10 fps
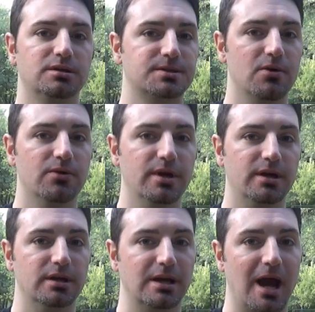so
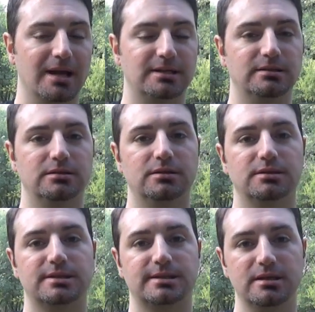that I can
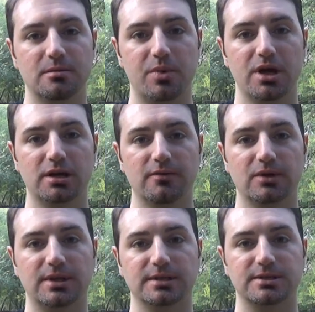see the pin and
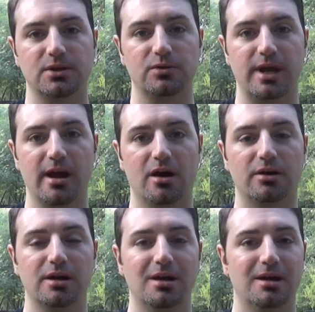everything slow down.
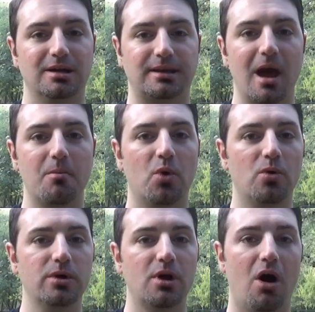And at that
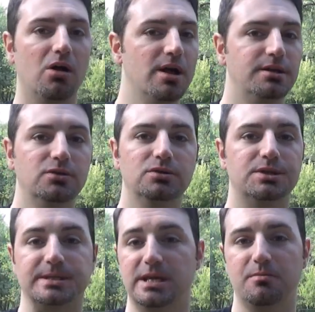point, all I do is
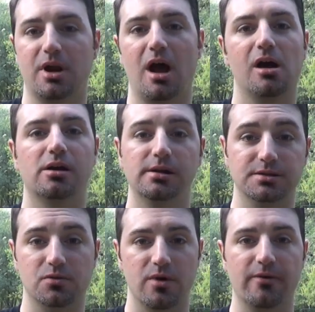just keep an eye on it
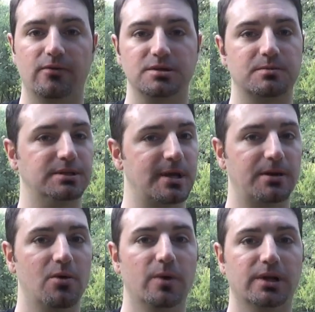as a reference, because I
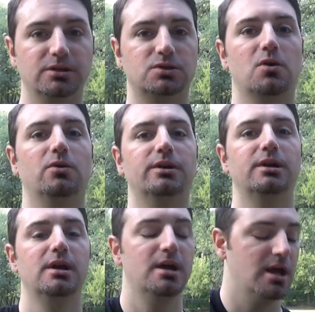don't want to control it.
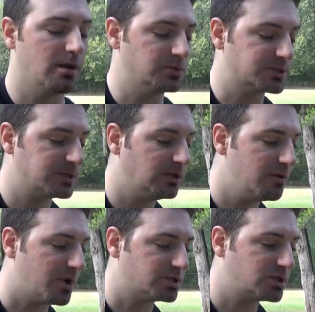And I'm just going to
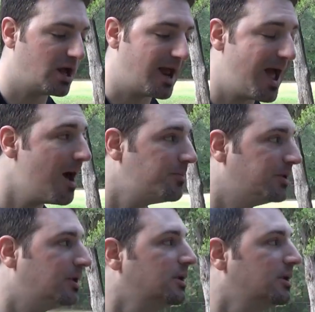let my shot happen.